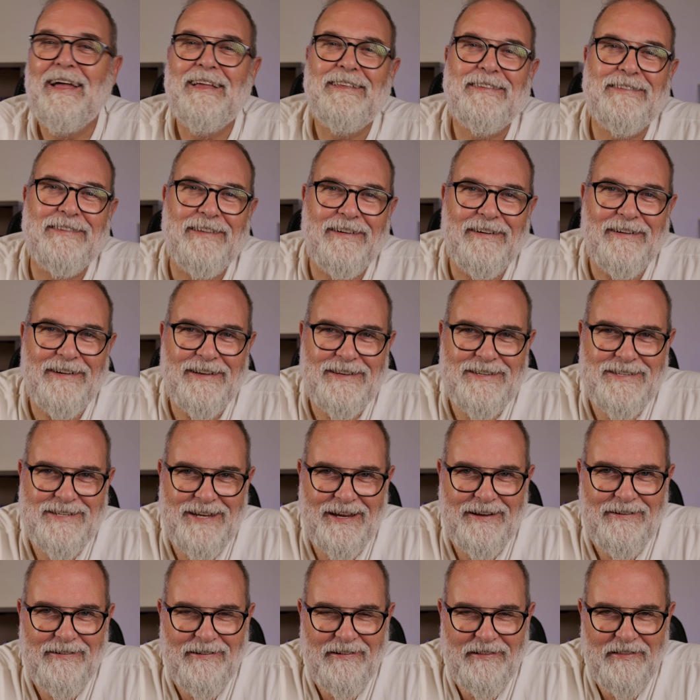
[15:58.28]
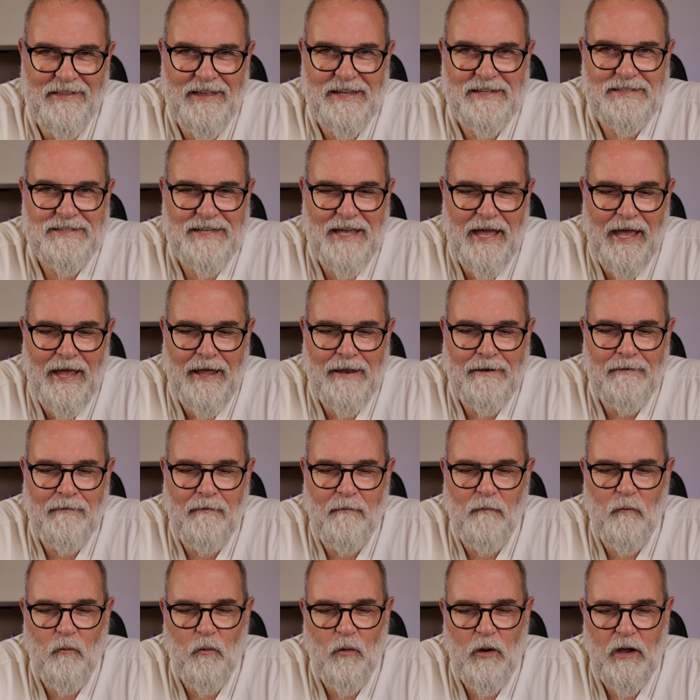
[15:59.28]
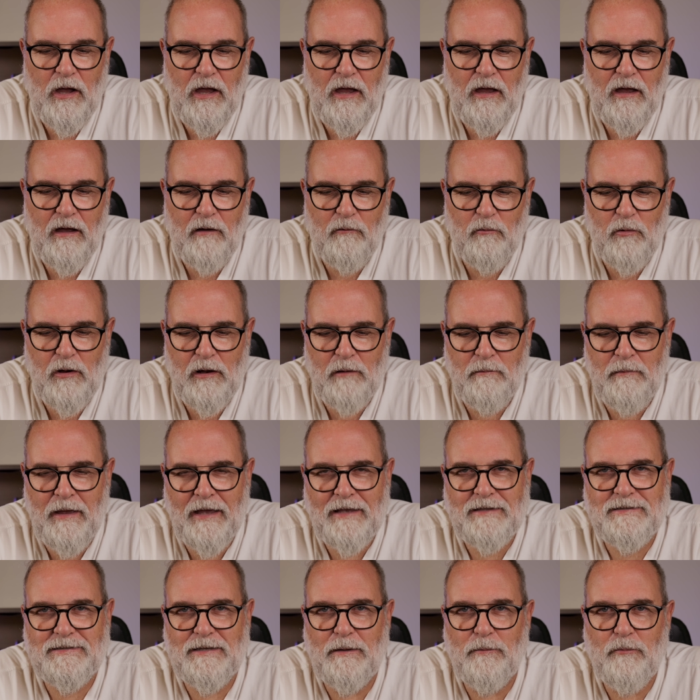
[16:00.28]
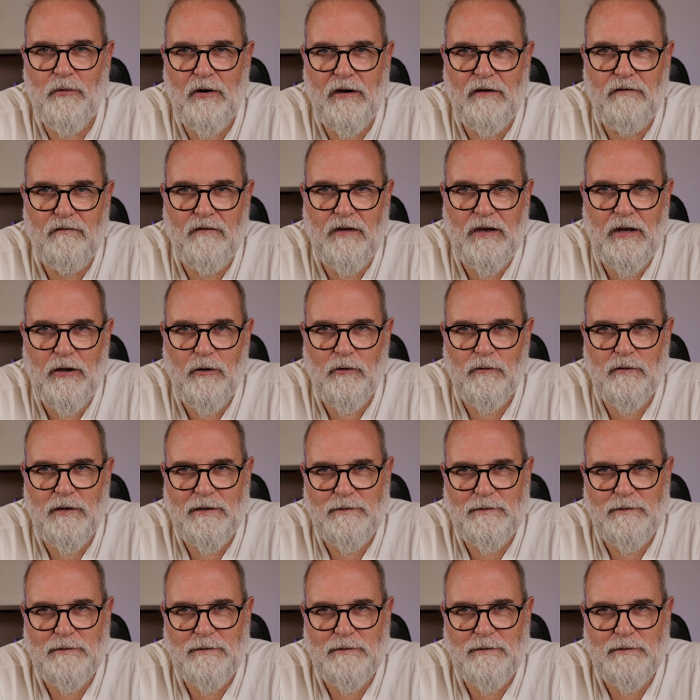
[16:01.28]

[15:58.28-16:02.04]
So check all this, and we will make separate video to